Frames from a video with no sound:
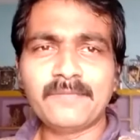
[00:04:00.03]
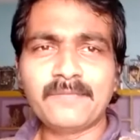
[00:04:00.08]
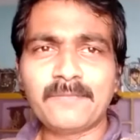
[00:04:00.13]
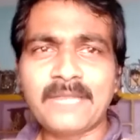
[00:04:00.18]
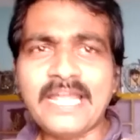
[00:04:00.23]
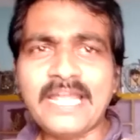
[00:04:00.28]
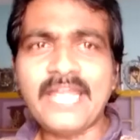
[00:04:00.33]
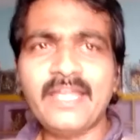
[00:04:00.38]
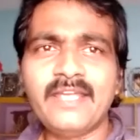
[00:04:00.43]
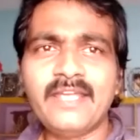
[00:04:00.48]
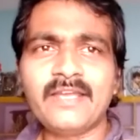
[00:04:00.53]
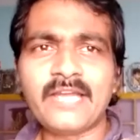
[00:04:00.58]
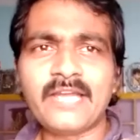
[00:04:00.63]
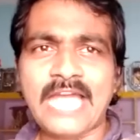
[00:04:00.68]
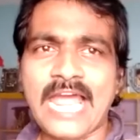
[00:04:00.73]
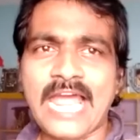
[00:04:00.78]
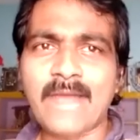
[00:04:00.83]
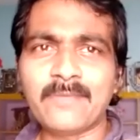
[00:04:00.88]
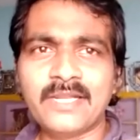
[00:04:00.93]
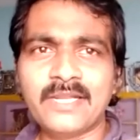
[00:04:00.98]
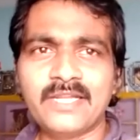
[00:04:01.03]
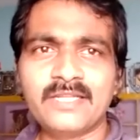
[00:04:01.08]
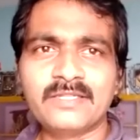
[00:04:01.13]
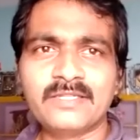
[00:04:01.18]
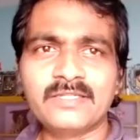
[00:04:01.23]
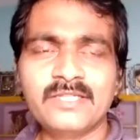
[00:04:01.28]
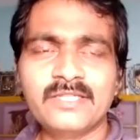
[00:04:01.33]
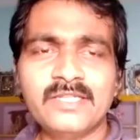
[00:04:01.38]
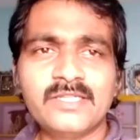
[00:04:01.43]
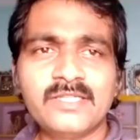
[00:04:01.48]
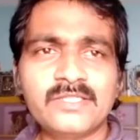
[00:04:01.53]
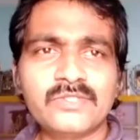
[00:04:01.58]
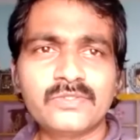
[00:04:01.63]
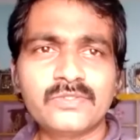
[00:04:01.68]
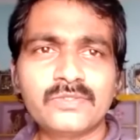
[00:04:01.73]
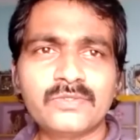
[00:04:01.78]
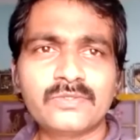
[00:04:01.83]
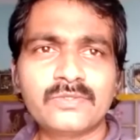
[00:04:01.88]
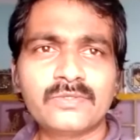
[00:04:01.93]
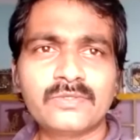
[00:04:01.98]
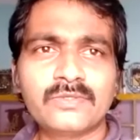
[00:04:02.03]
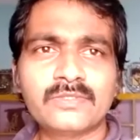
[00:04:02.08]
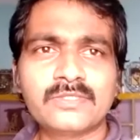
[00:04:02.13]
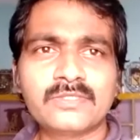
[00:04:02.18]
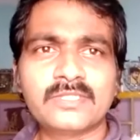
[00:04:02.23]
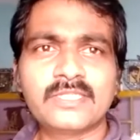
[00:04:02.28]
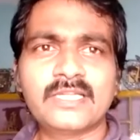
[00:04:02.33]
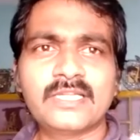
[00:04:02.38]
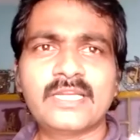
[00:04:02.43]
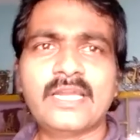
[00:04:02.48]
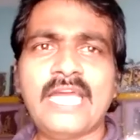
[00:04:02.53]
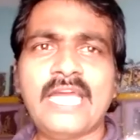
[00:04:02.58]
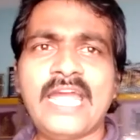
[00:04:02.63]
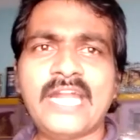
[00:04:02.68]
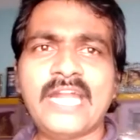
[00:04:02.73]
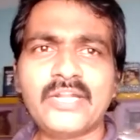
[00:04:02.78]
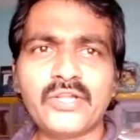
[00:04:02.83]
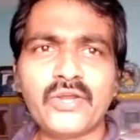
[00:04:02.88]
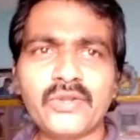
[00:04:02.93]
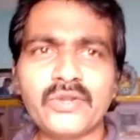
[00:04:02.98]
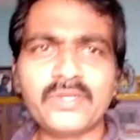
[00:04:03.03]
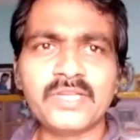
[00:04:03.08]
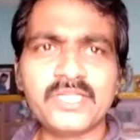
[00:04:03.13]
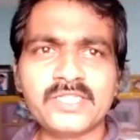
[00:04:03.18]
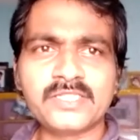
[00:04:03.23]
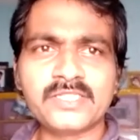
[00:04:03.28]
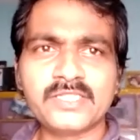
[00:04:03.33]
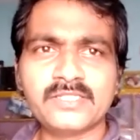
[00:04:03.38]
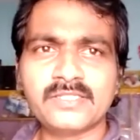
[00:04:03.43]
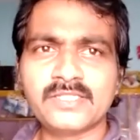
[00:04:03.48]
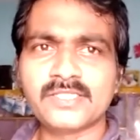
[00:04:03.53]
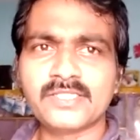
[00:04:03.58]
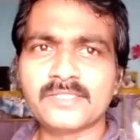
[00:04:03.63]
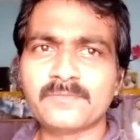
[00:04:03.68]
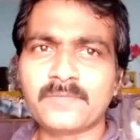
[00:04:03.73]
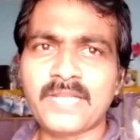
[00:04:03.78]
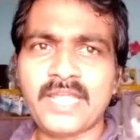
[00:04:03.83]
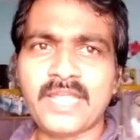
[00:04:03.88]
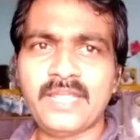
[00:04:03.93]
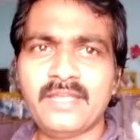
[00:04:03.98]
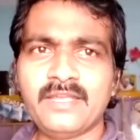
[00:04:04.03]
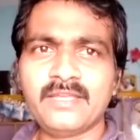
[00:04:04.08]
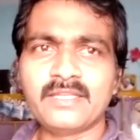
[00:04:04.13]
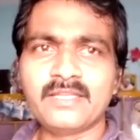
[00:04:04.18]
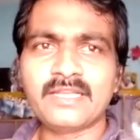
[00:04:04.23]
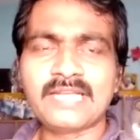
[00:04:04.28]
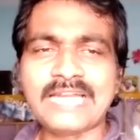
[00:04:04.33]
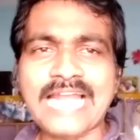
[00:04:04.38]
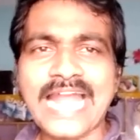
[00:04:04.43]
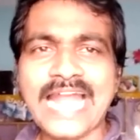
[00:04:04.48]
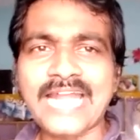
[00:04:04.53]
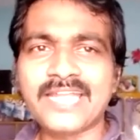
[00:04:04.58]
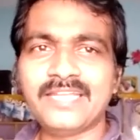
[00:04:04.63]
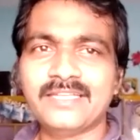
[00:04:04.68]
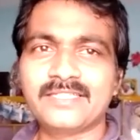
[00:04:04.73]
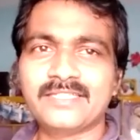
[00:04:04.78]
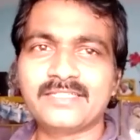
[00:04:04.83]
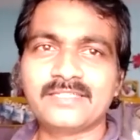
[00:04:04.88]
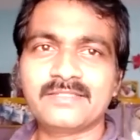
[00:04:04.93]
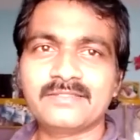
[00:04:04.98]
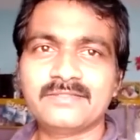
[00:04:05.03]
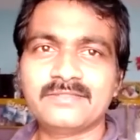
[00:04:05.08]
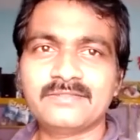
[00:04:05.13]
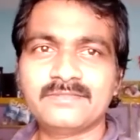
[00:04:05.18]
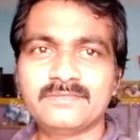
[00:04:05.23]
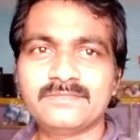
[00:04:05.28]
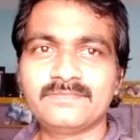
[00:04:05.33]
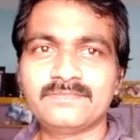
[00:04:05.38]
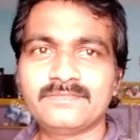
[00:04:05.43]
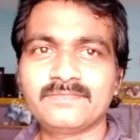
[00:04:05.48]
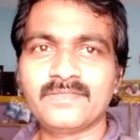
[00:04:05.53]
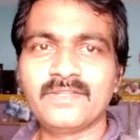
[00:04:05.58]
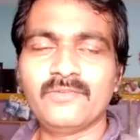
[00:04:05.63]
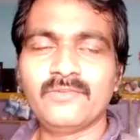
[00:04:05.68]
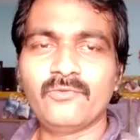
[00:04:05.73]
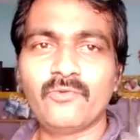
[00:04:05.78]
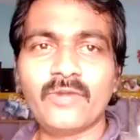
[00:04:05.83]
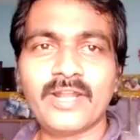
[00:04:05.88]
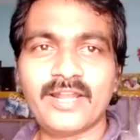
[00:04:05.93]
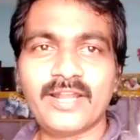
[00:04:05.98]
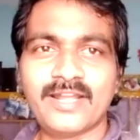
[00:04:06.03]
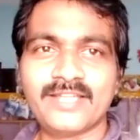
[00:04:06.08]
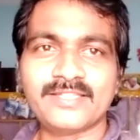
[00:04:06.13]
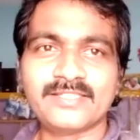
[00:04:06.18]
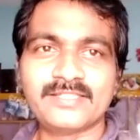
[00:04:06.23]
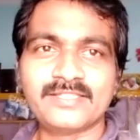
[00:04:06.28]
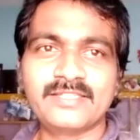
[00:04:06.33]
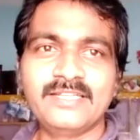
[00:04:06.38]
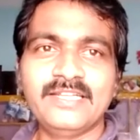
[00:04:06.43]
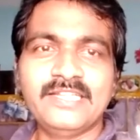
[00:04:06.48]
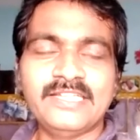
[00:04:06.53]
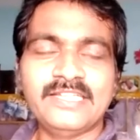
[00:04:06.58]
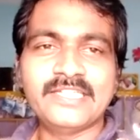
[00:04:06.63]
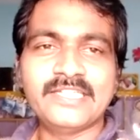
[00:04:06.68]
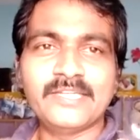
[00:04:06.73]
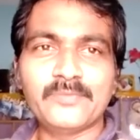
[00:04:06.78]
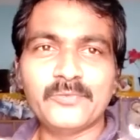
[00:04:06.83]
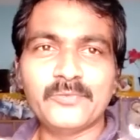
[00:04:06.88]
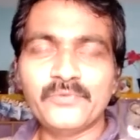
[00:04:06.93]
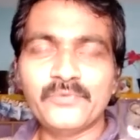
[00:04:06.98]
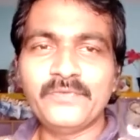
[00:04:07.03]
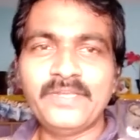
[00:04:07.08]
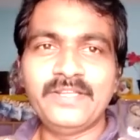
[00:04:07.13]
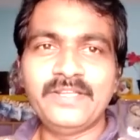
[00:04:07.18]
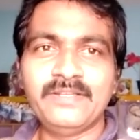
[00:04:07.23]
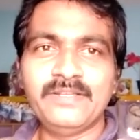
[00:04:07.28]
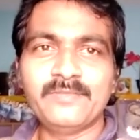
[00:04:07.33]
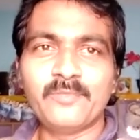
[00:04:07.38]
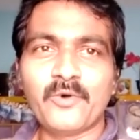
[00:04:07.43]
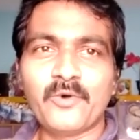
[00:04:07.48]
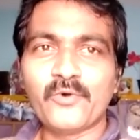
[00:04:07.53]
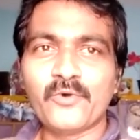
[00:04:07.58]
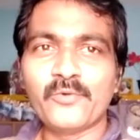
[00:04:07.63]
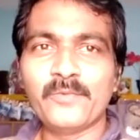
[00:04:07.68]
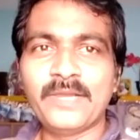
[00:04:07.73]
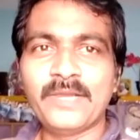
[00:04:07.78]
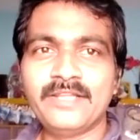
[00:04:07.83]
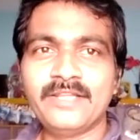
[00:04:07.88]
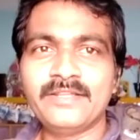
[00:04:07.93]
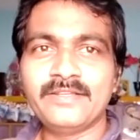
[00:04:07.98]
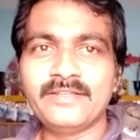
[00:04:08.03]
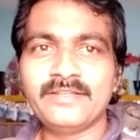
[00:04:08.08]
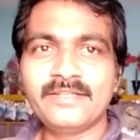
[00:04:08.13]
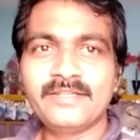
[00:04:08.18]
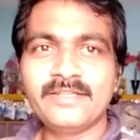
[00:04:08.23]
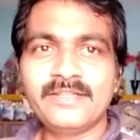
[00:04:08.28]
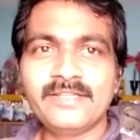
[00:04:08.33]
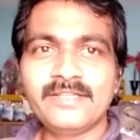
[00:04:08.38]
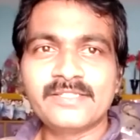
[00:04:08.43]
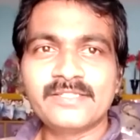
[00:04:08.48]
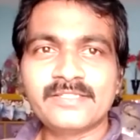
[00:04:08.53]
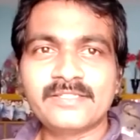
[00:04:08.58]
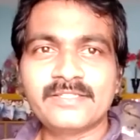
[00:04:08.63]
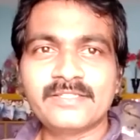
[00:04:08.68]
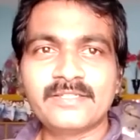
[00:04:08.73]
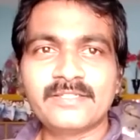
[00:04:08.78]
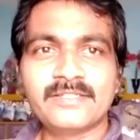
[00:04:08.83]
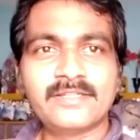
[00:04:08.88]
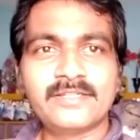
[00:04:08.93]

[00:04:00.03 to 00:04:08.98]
the play Hamlet, so the antagonist in this play, Claudius, whereas in the movie Bahubali, so